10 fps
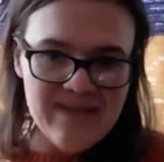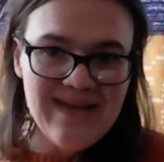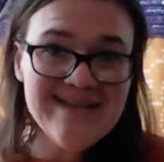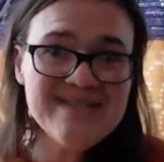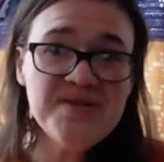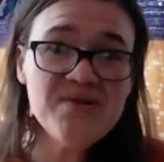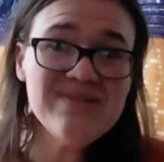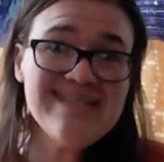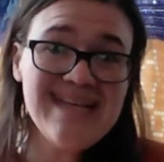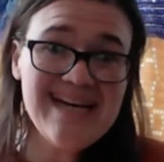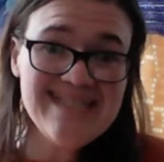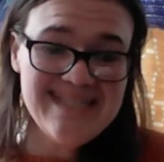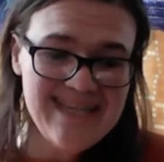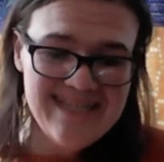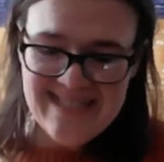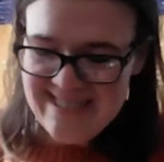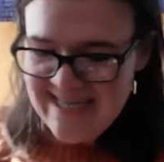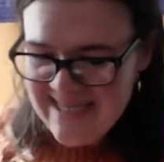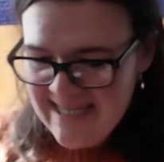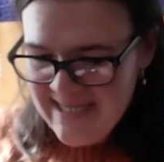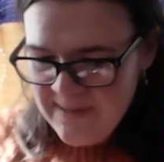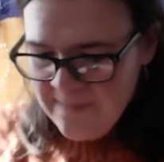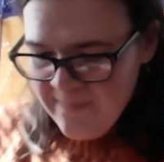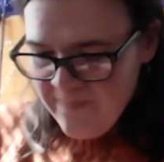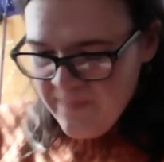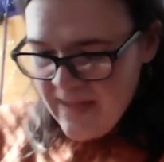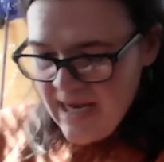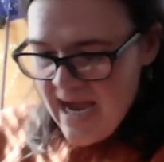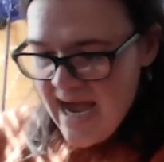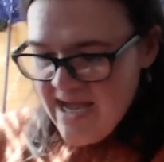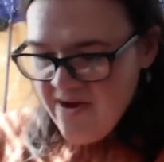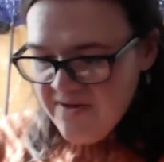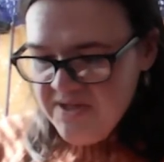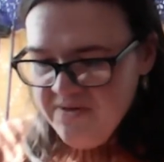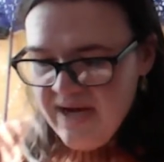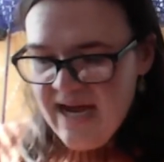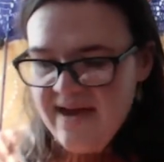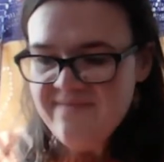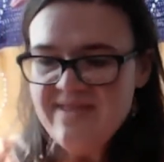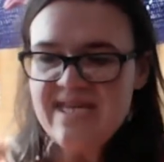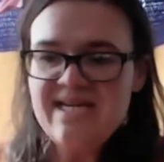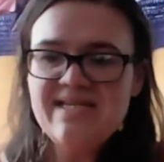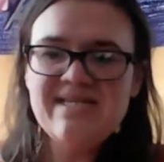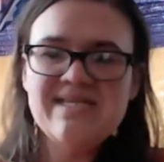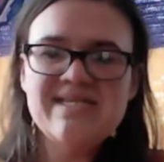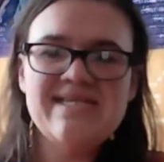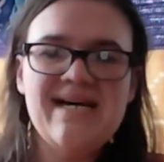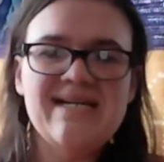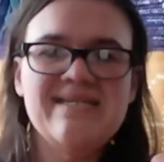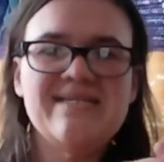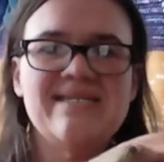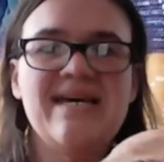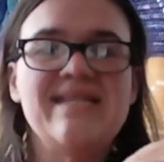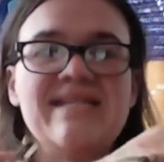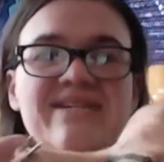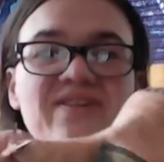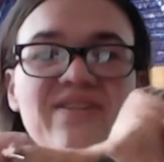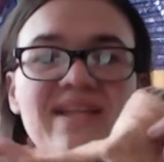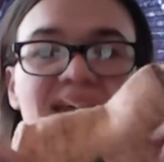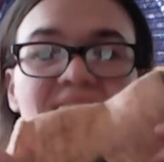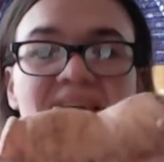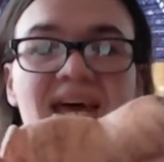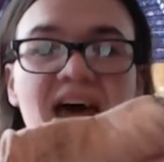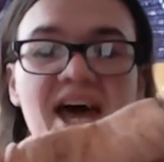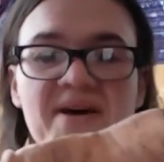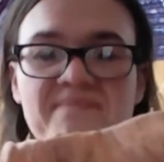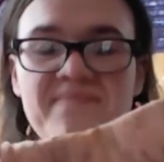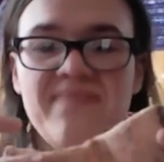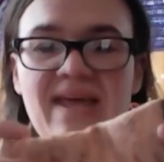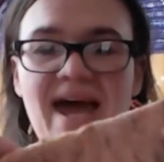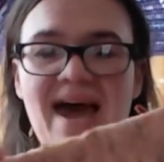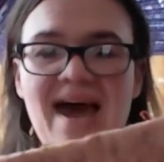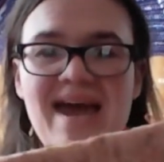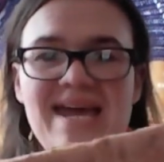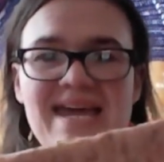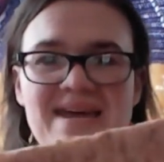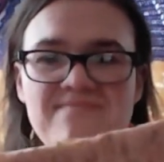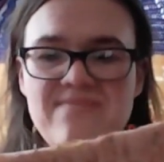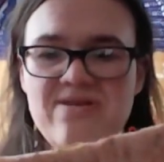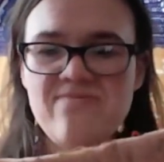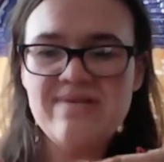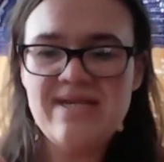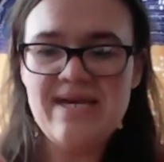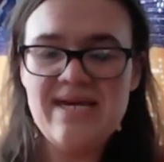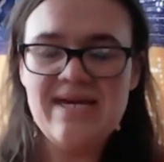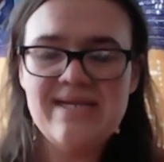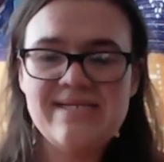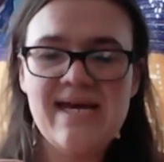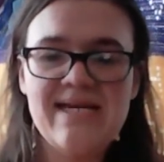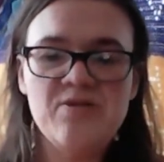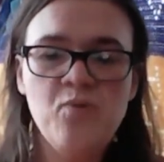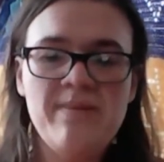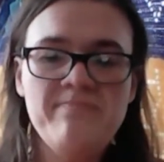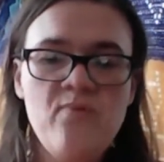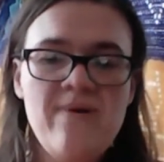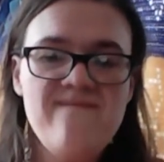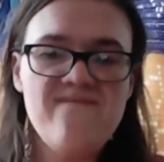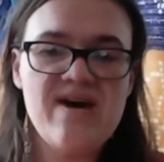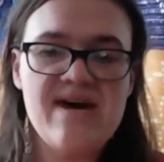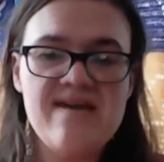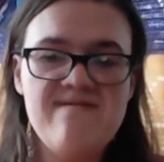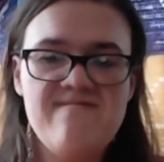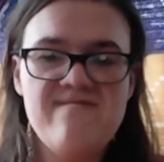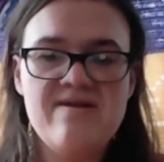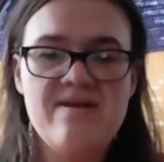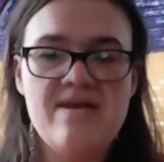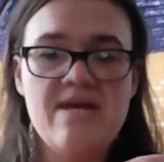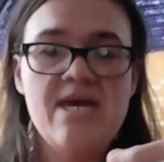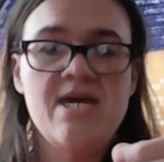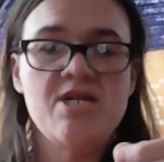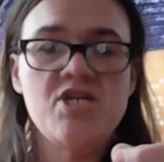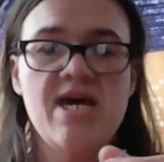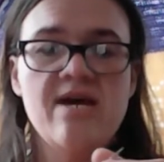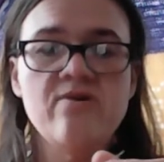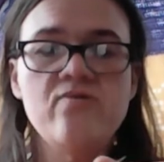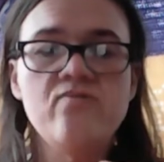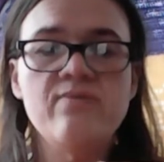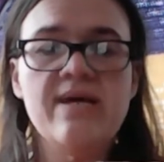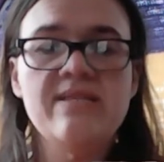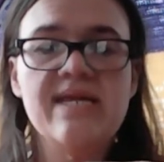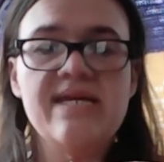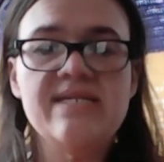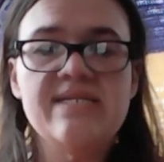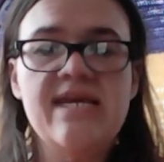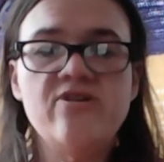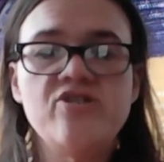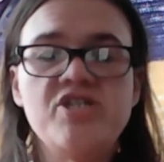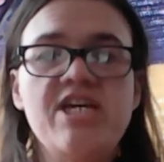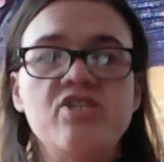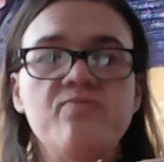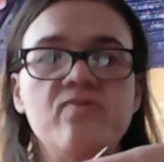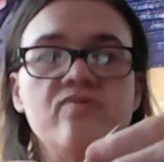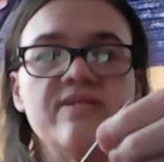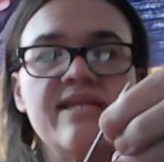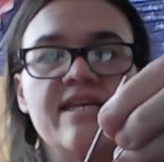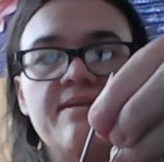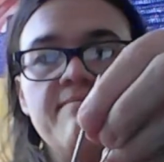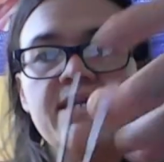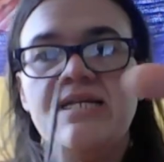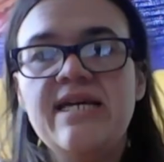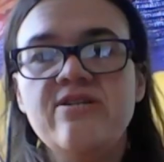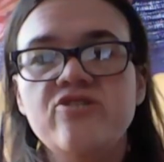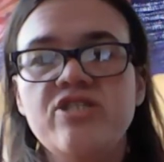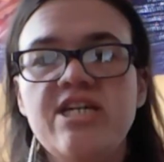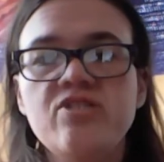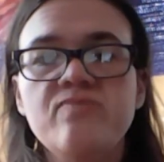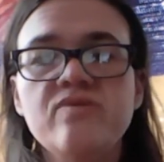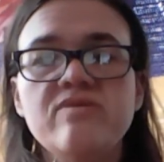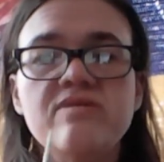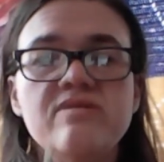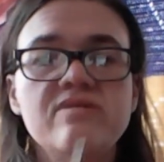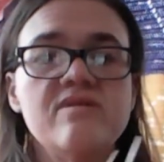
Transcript: So that's the stocking. I also have these socks on the needle. I am using size 1.5 Chagu red lace interchangeables, like the mini interchangeables.